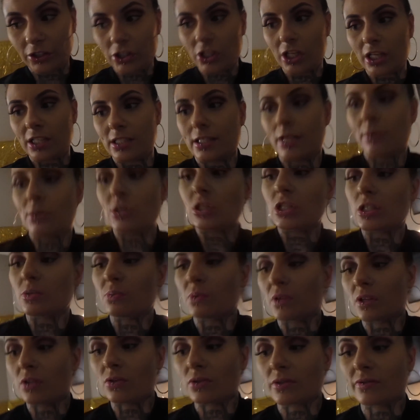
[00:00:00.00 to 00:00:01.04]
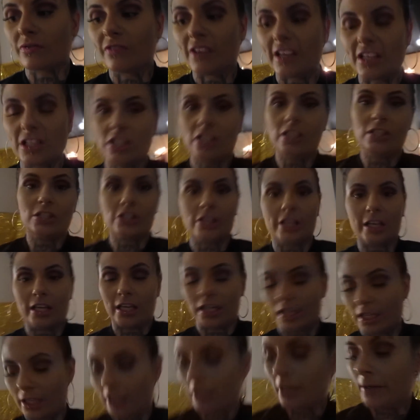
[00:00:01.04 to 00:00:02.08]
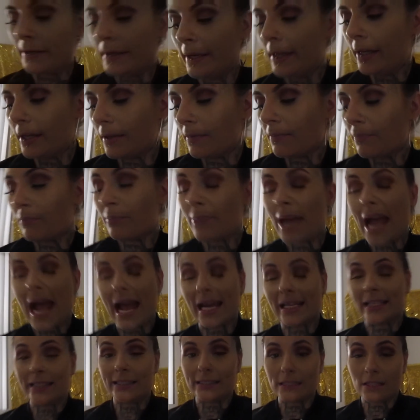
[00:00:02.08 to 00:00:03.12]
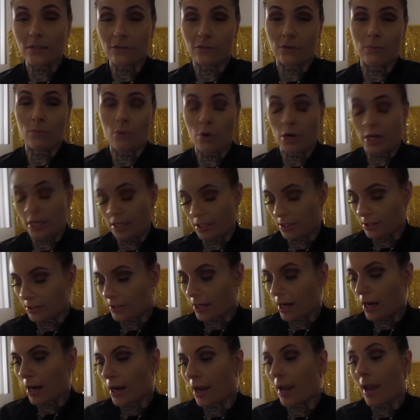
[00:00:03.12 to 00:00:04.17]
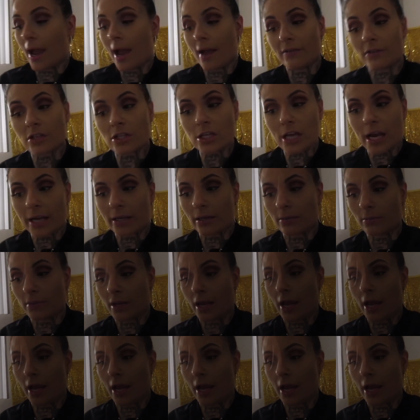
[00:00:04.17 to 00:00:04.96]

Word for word: chicken sandwich. It's one of those veggie chicken patties from Morningstar. I haven't tried them